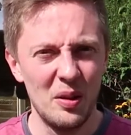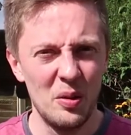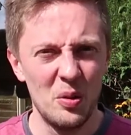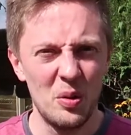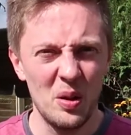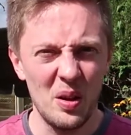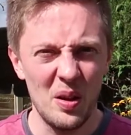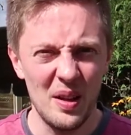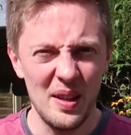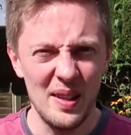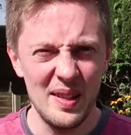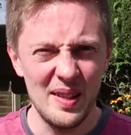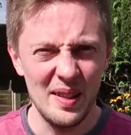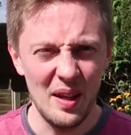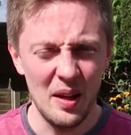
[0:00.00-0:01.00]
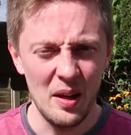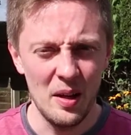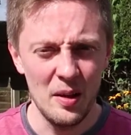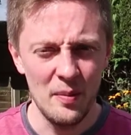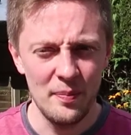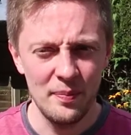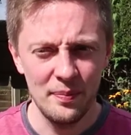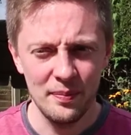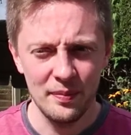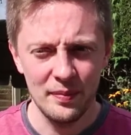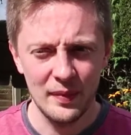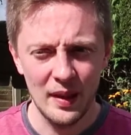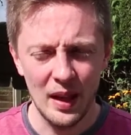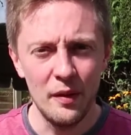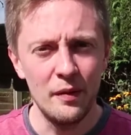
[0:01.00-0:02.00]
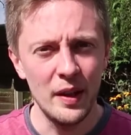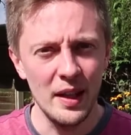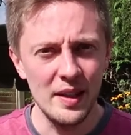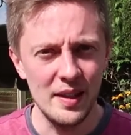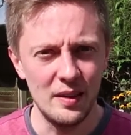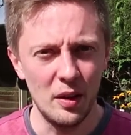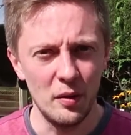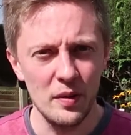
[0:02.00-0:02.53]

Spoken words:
organise a visa.